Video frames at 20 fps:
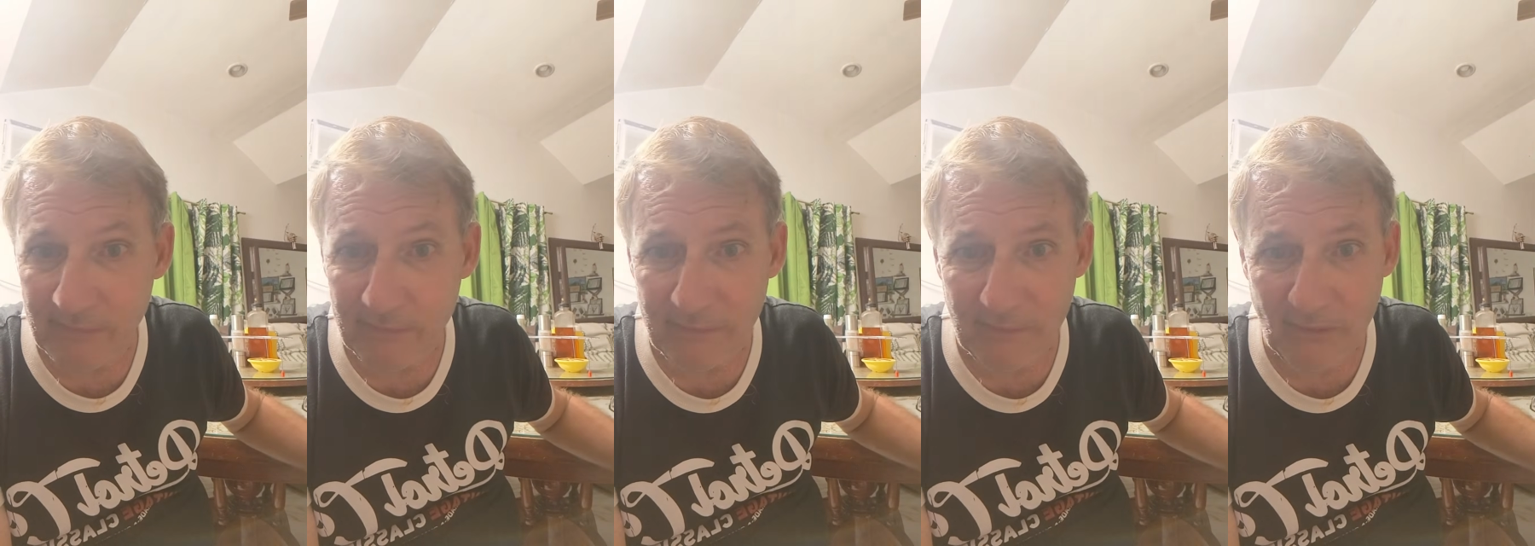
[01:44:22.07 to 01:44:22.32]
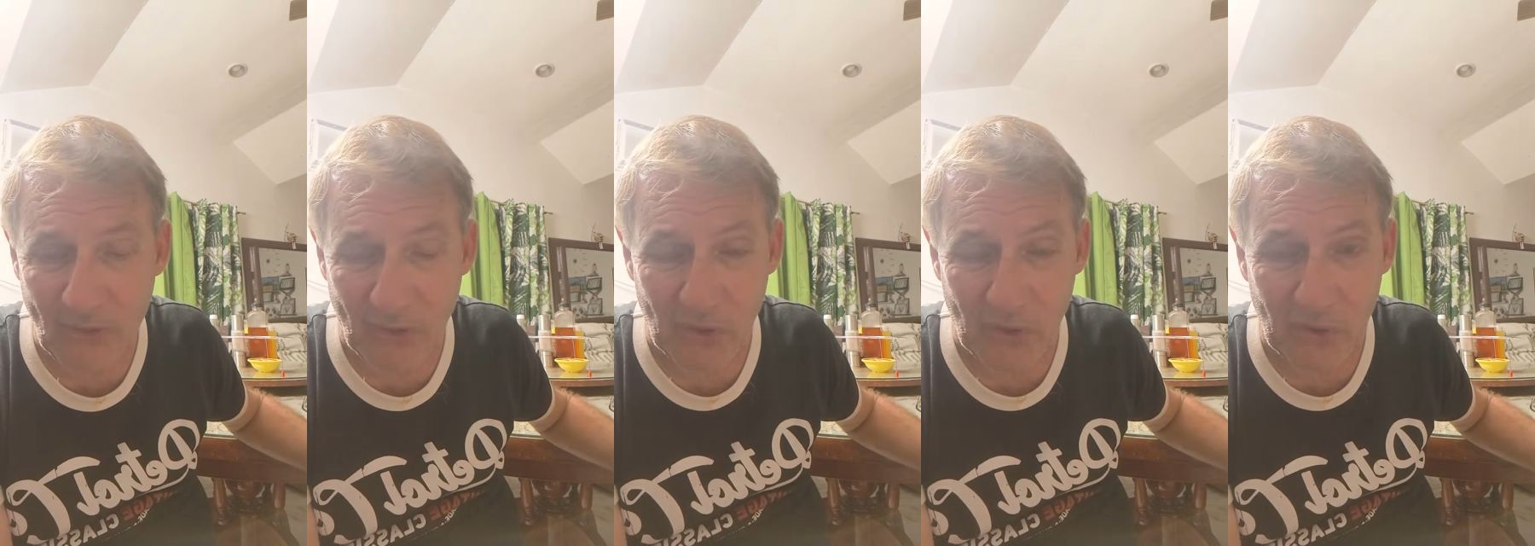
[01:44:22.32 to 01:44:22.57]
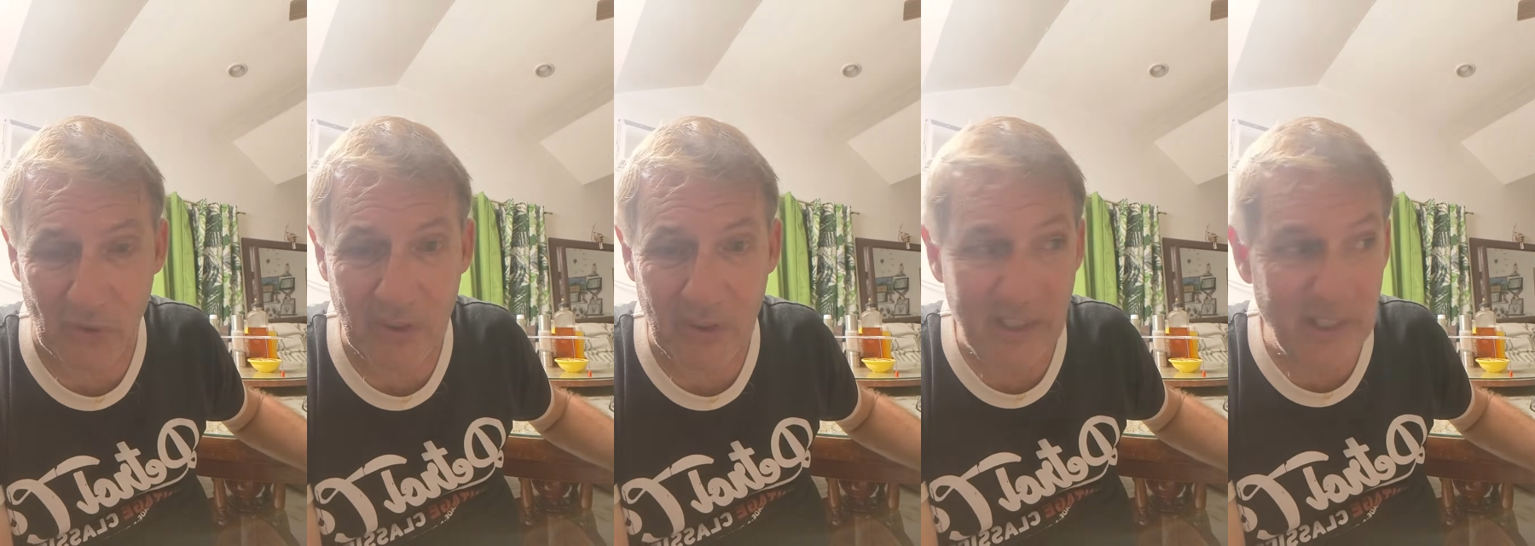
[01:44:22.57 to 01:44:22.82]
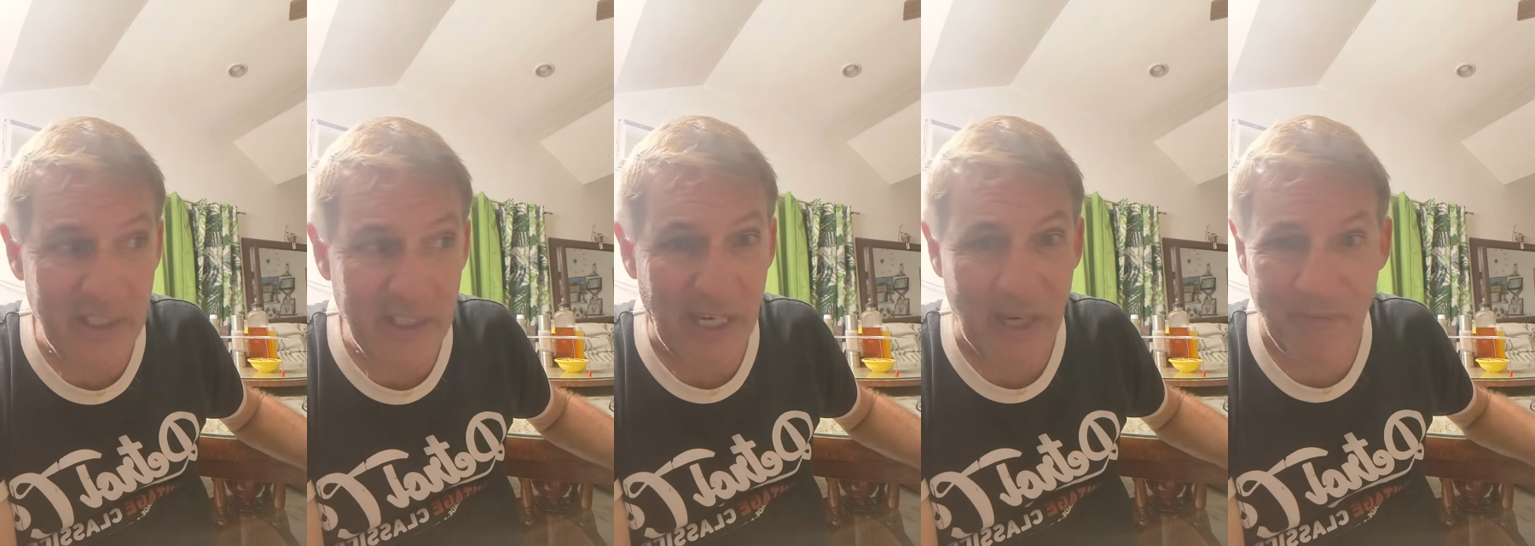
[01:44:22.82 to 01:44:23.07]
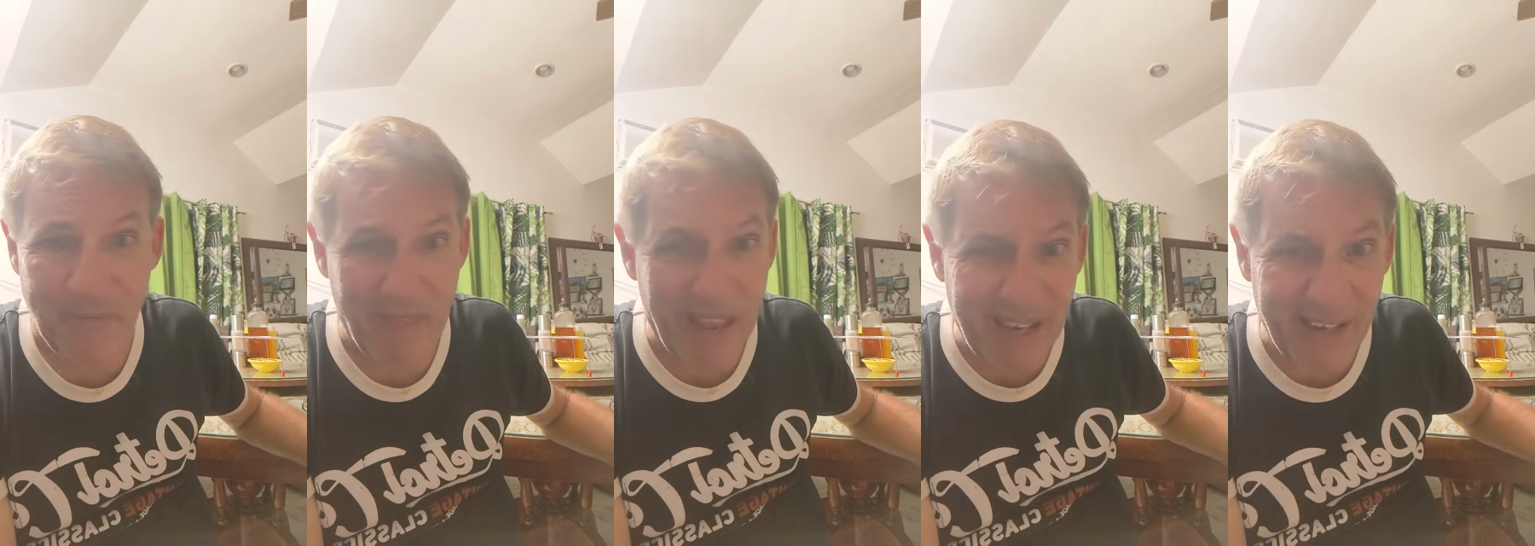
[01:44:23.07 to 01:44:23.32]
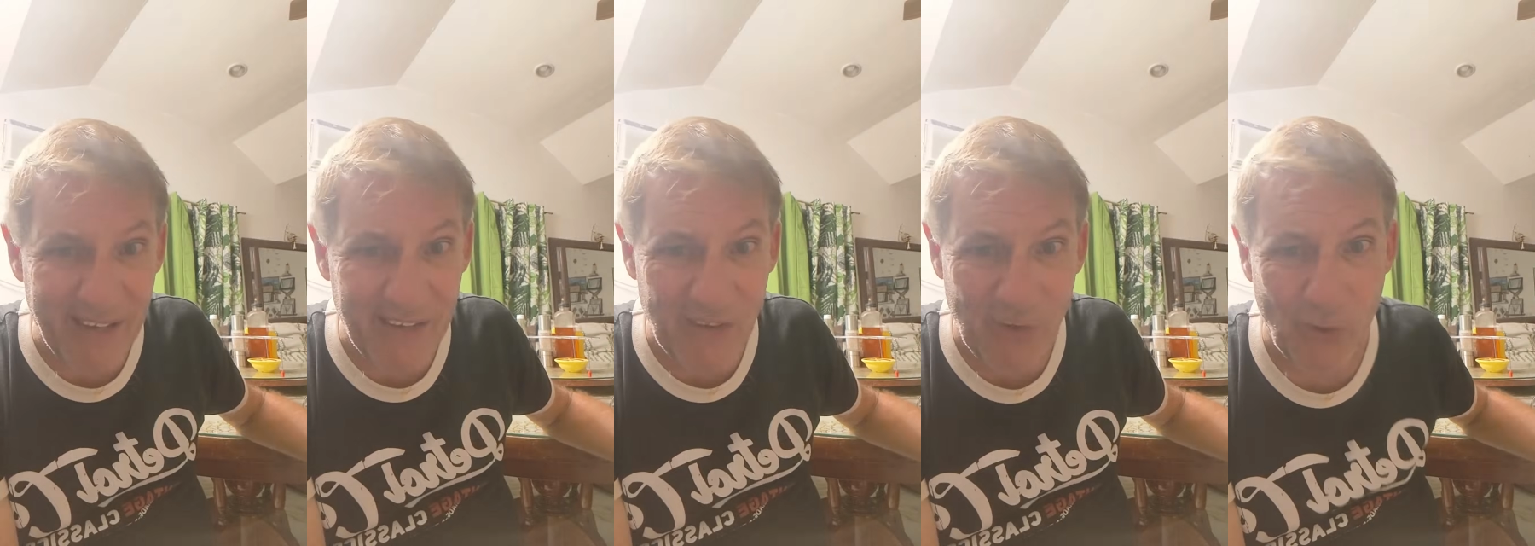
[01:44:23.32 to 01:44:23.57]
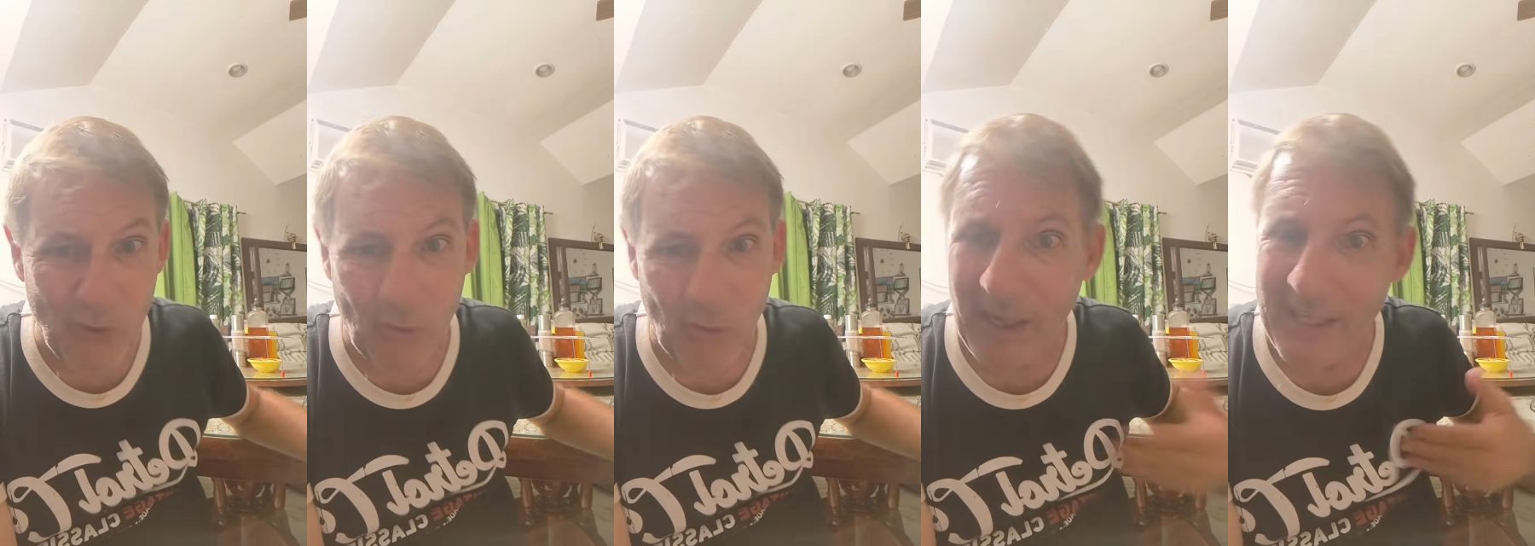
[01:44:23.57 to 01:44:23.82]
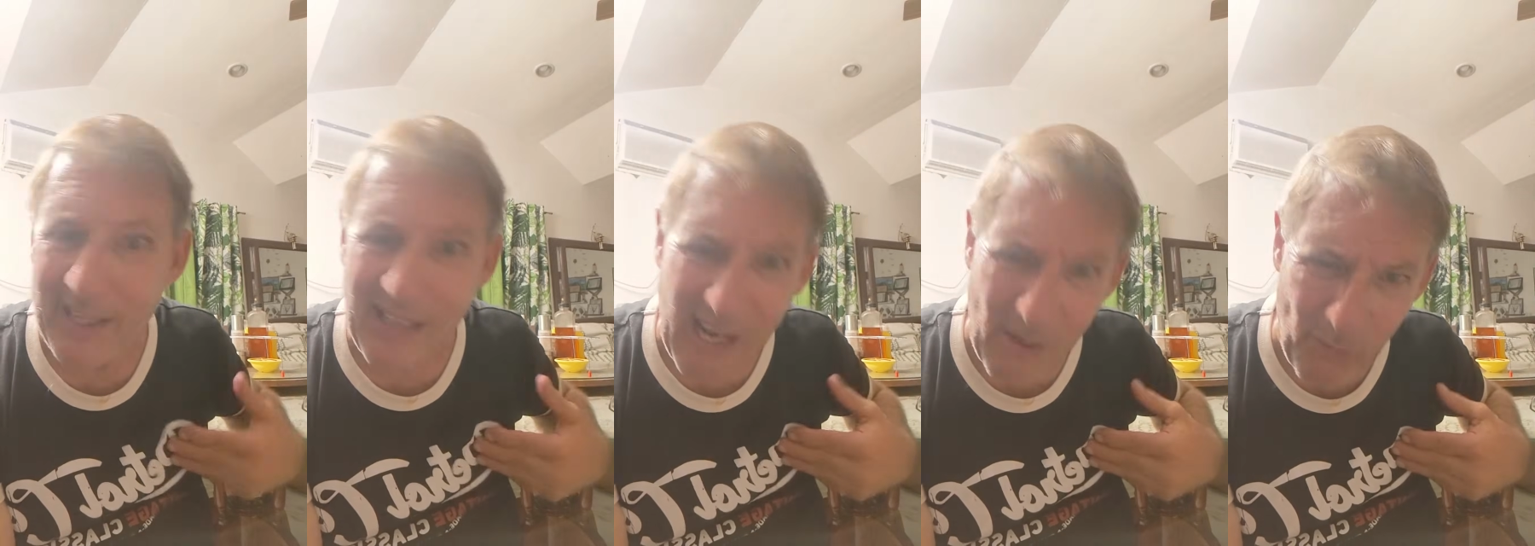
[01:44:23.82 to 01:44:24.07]
So if they can do it,
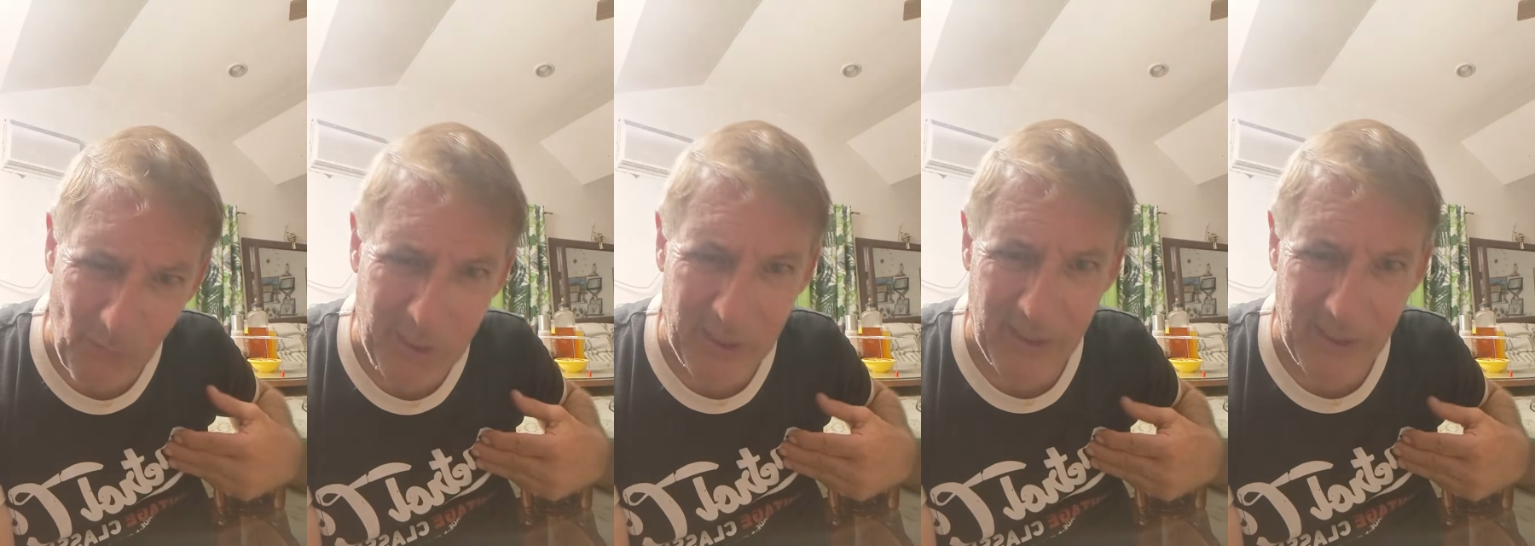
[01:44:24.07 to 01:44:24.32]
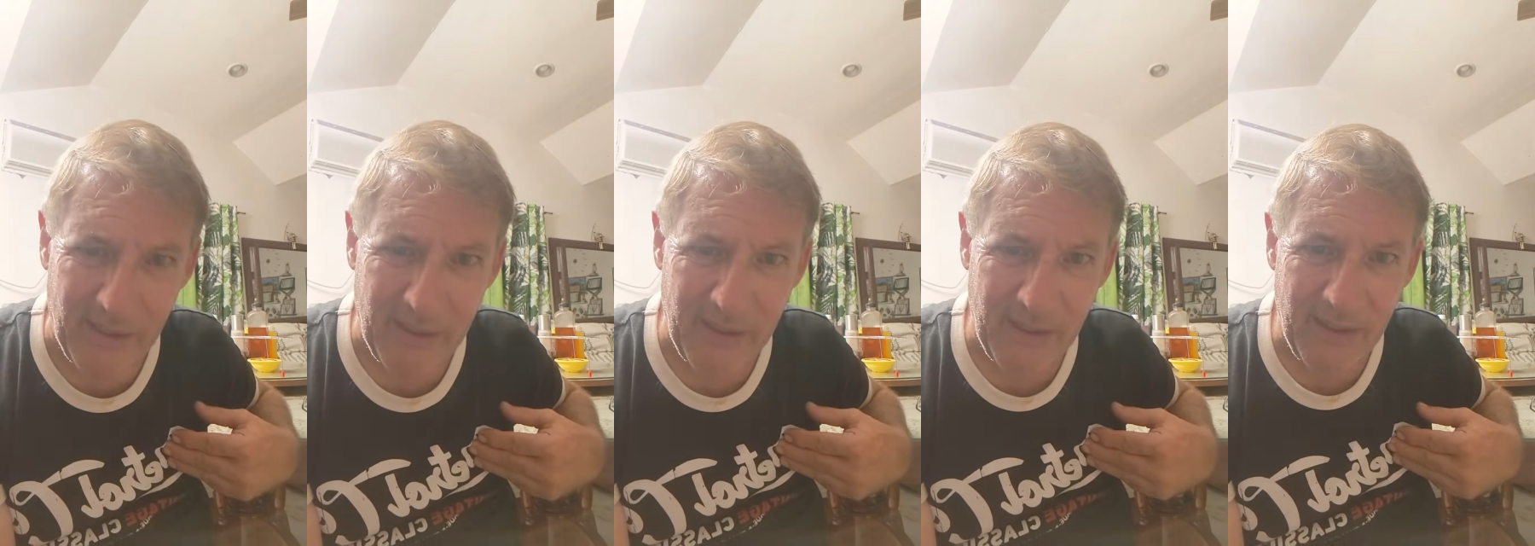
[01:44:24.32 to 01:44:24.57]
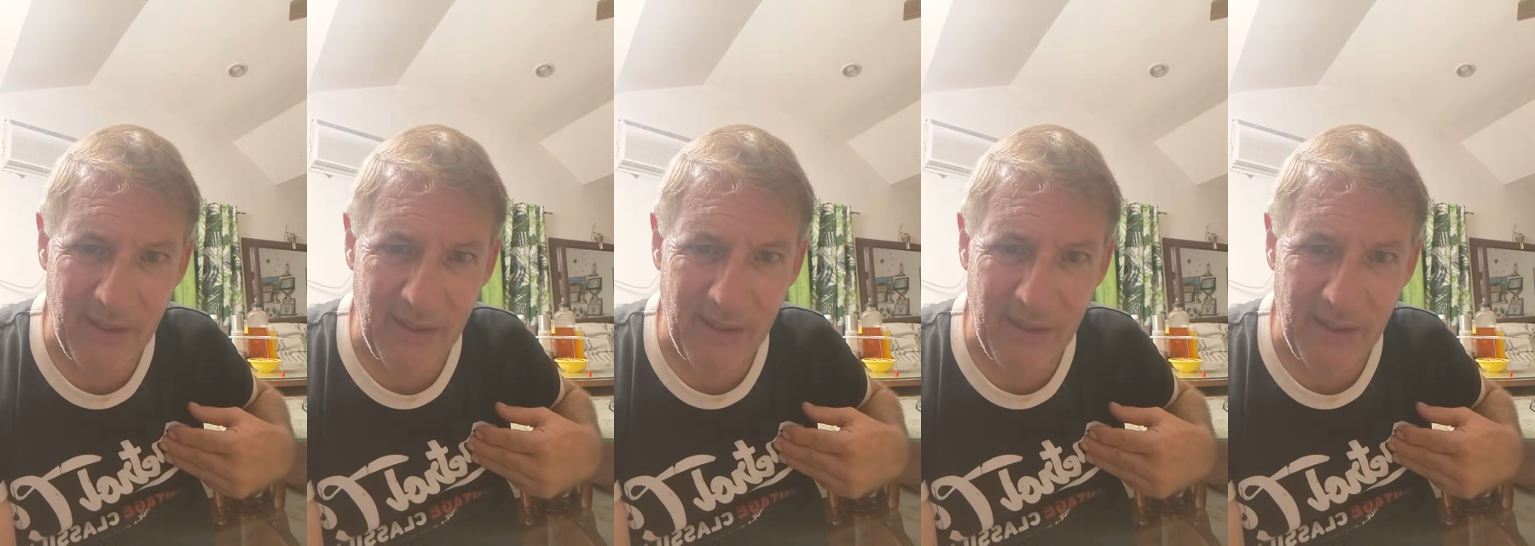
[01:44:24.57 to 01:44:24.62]
why can't we?